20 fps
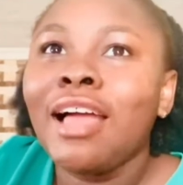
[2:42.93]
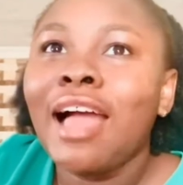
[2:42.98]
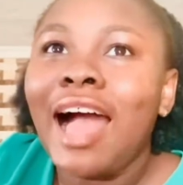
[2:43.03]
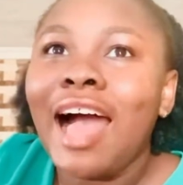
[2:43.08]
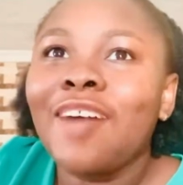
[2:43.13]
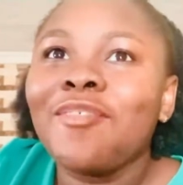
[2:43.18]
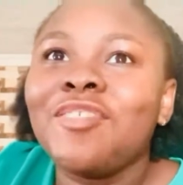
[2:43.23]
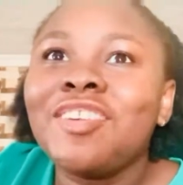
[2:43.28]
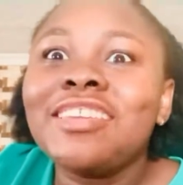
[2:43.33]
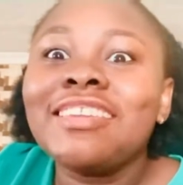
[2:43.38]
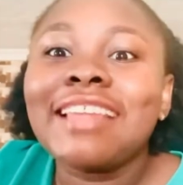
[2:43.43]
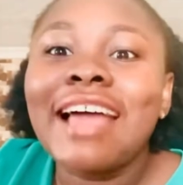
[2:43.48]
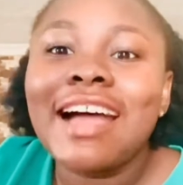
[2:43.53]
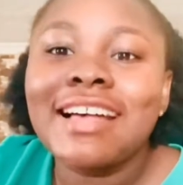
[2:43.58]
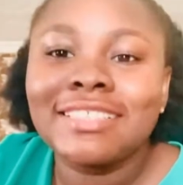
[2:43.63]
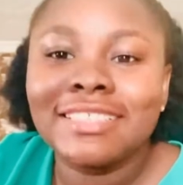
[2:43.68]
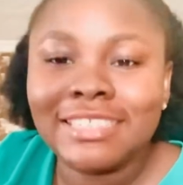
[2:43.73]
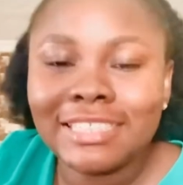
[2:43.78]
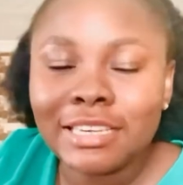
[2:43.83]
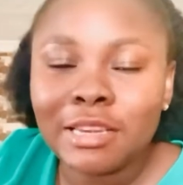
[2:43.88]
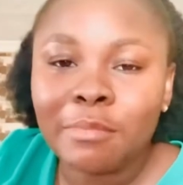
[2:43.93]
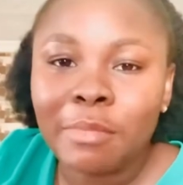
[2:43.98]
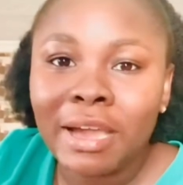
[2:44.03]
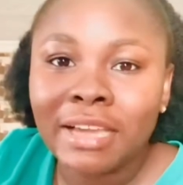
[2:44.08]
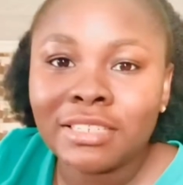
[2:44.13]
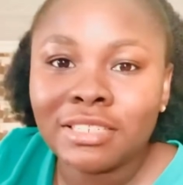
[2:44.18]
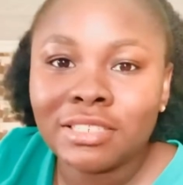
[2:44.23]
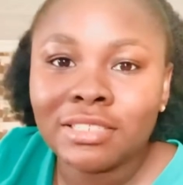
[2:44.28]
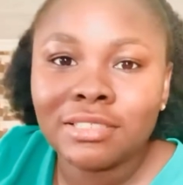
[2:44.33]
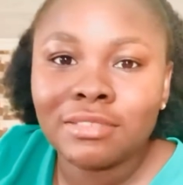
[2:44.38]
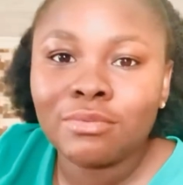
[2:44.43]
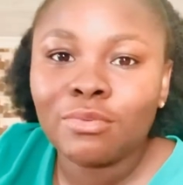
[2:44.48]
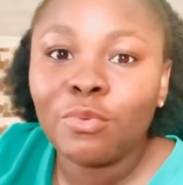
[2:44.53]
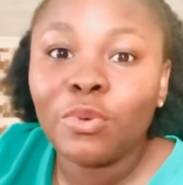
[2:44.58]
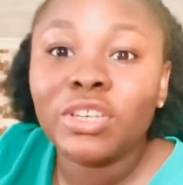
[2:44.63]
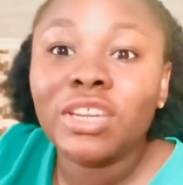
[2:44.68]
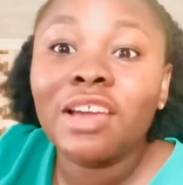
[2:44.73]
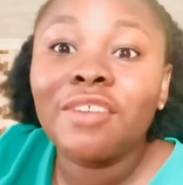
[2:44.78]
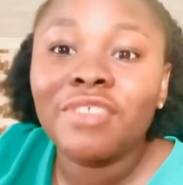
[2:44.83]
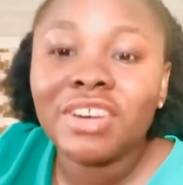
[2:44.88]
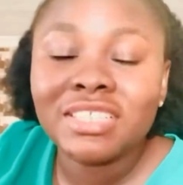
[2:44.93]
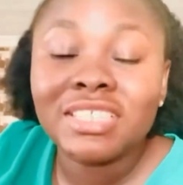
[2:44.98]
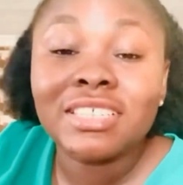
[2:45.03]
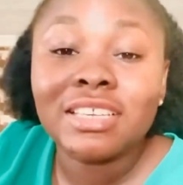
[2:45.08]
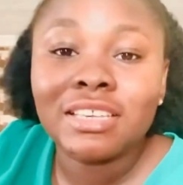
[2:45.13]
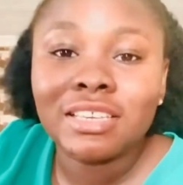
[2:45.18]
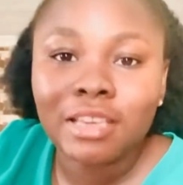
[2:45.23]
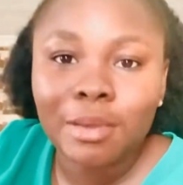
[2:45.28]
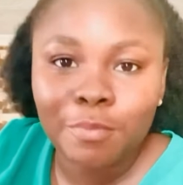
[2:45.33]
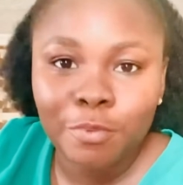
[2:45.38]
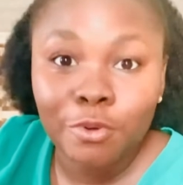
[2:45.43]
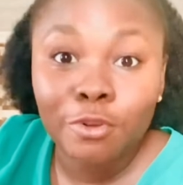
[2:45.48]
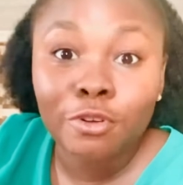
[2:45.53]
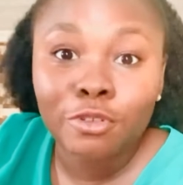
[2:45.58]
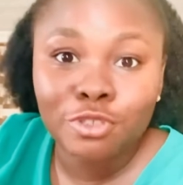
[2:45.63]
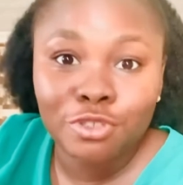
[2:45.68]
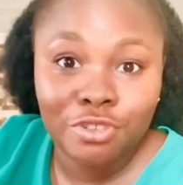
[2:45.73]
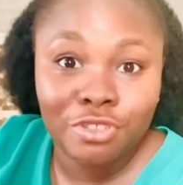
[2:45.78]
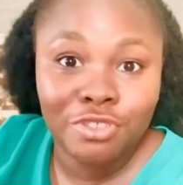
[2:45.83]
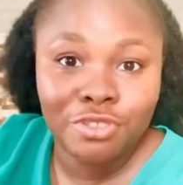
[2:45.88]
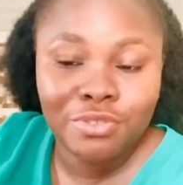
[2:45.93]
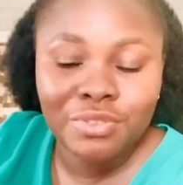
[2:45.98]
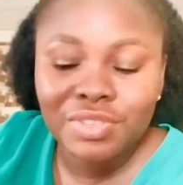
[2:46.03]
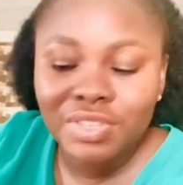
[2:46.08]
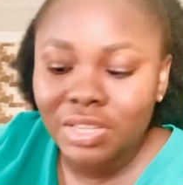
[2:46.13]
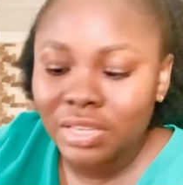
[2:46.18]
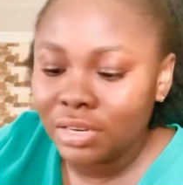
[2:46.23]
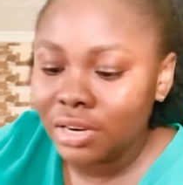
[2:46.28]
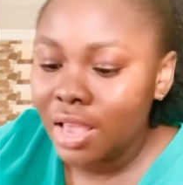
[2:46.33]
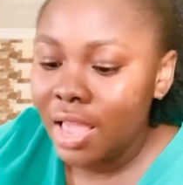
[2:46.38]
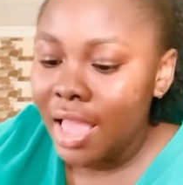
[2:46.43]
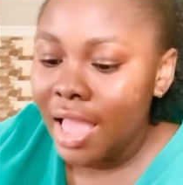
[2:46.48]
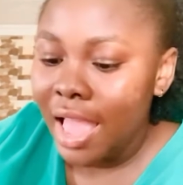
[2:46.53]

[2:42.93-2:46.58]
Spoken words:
having niacinamide in whatever skincare product you're using.